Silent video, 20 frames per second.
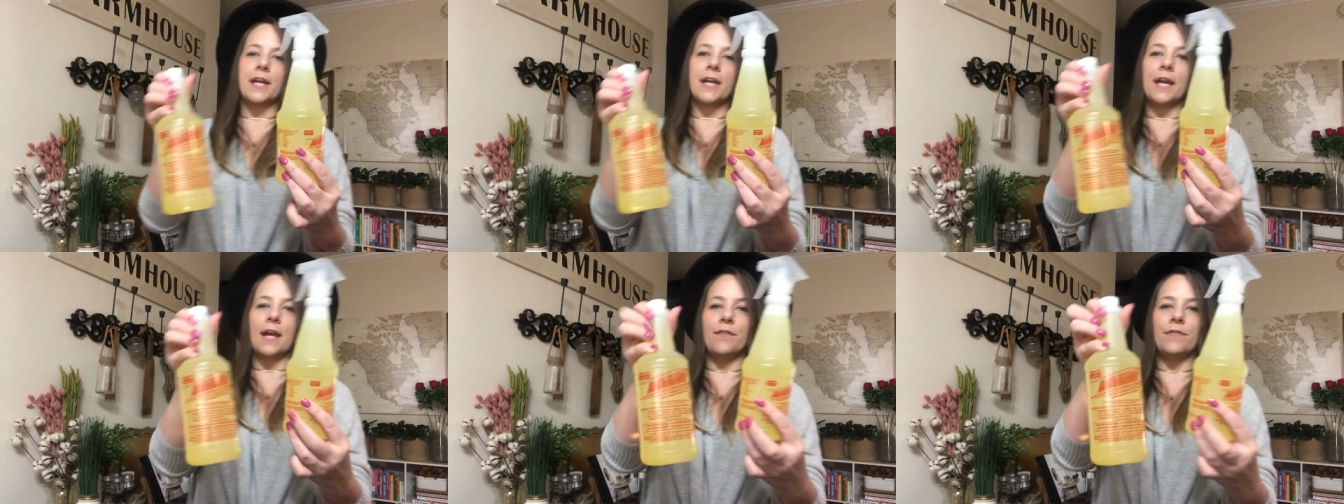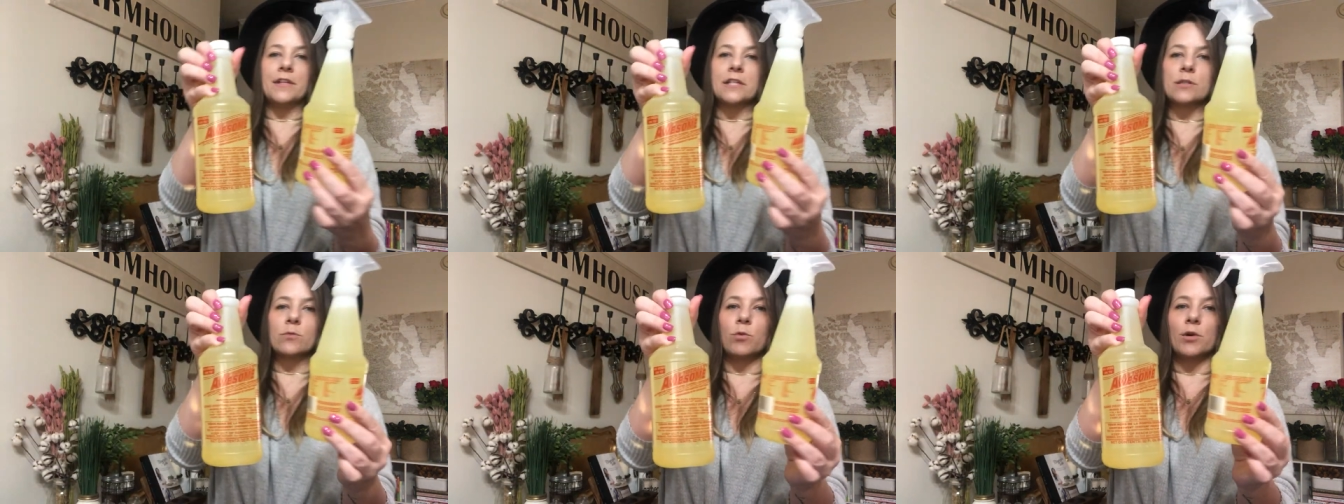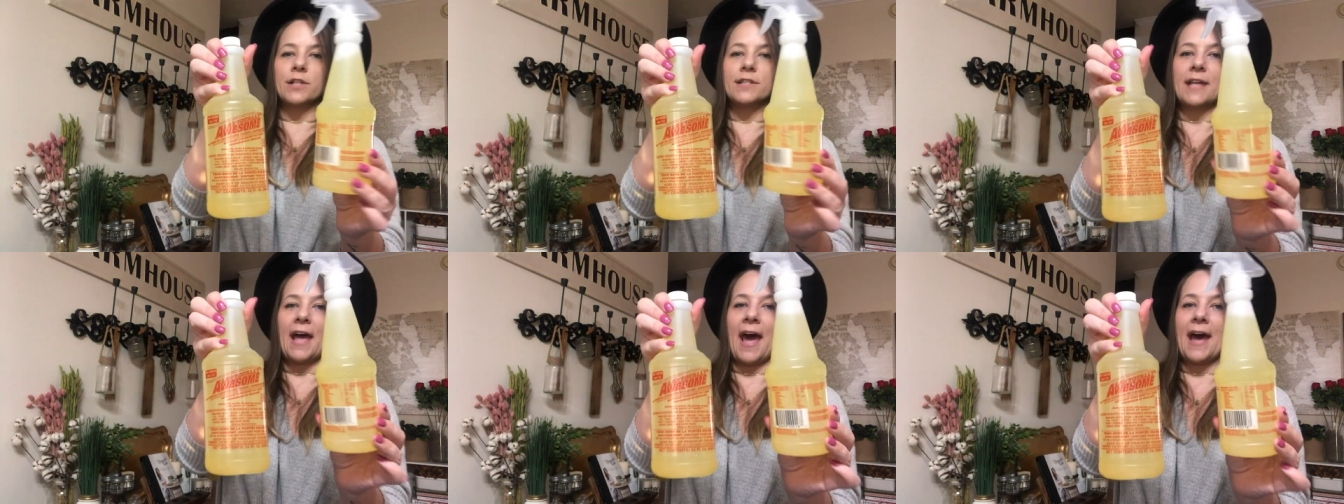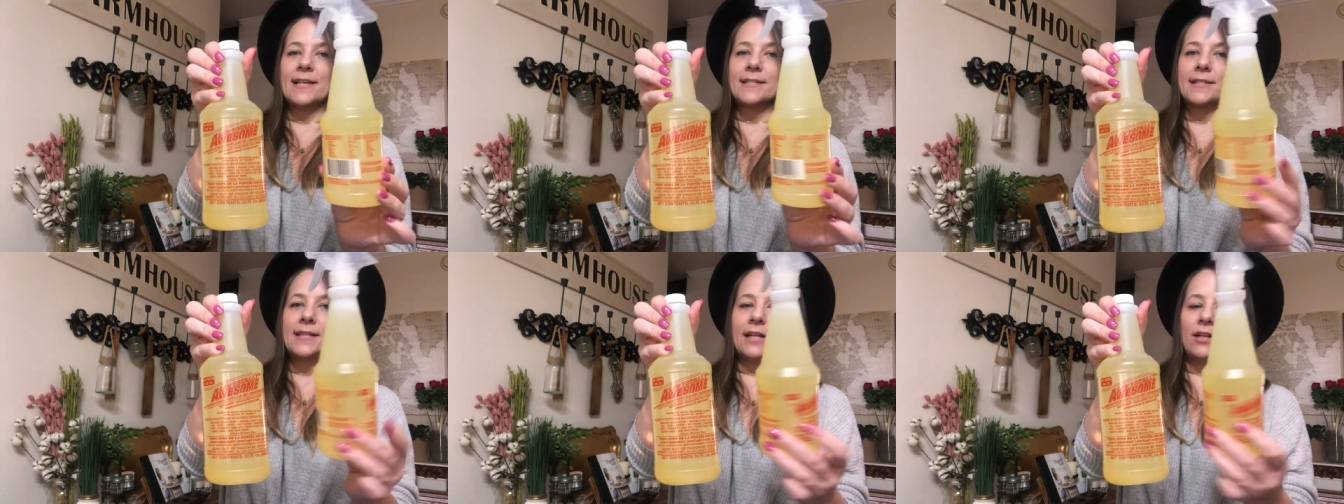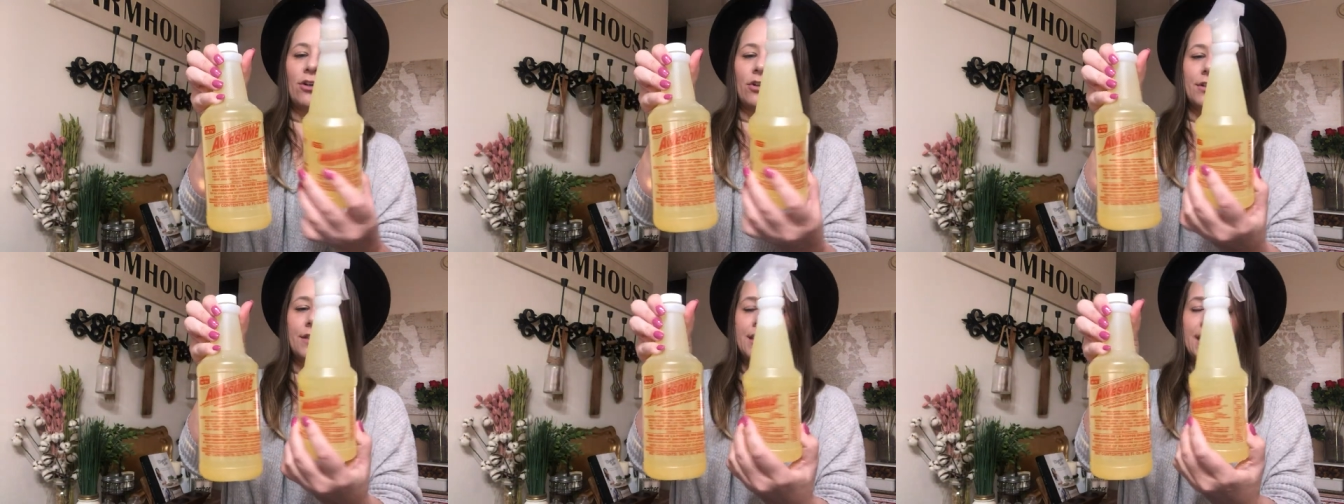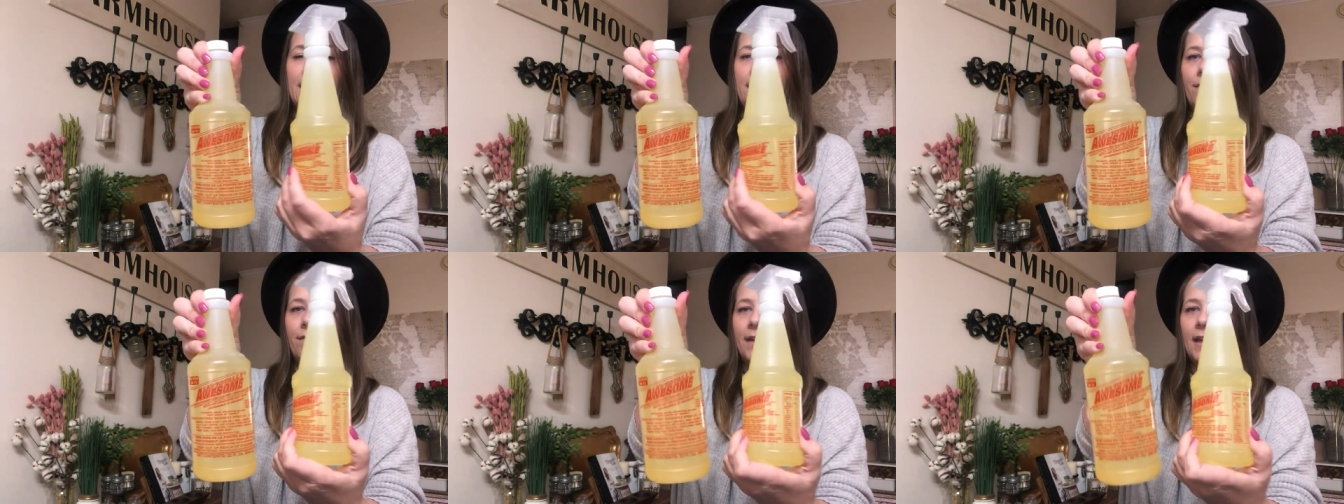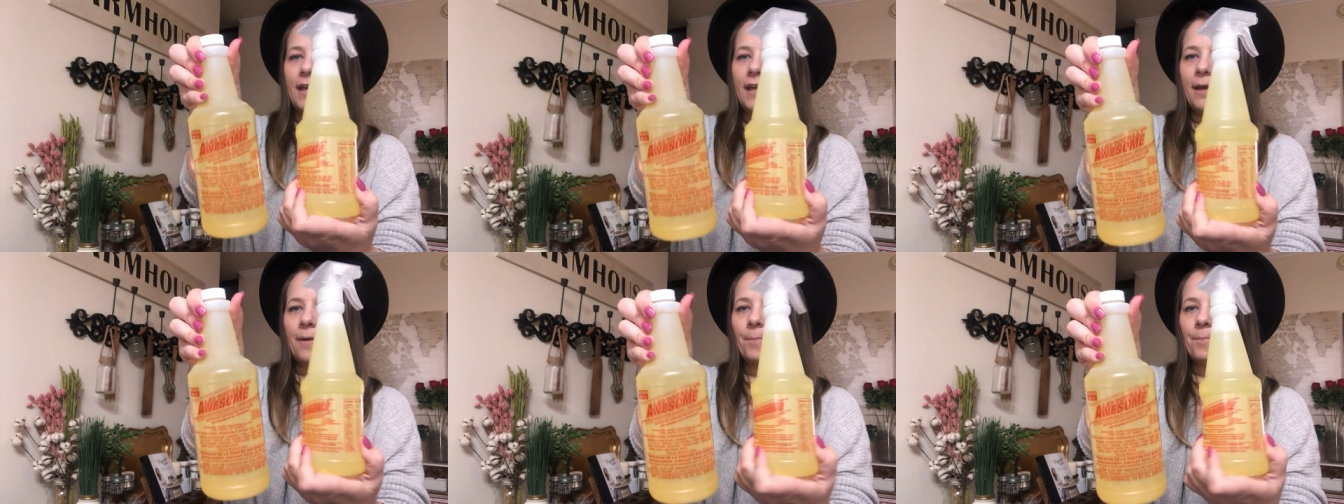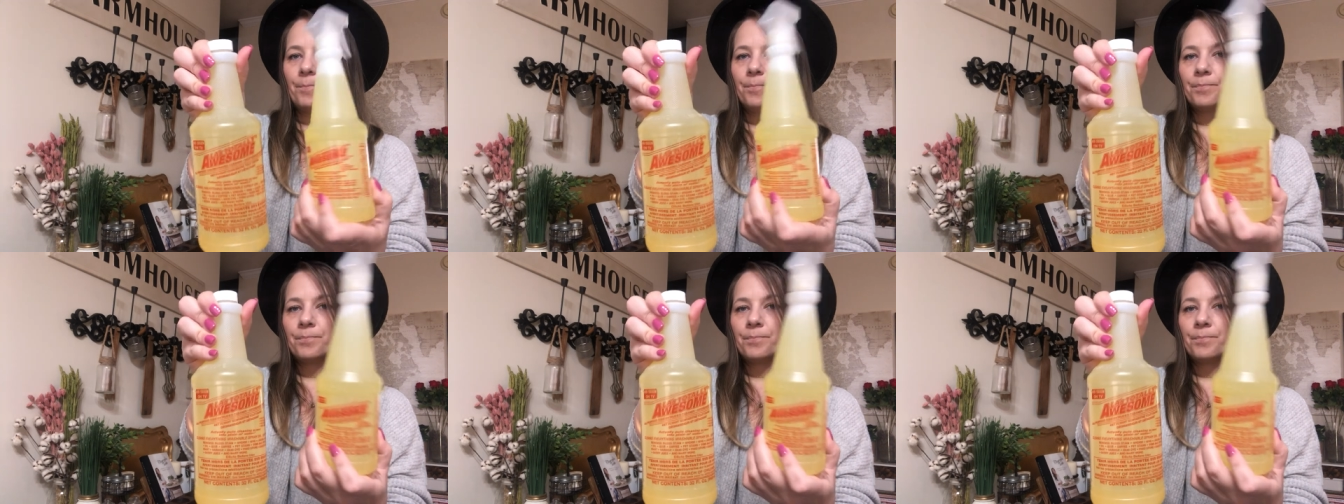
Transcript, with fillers: Again, this was as seen on TV.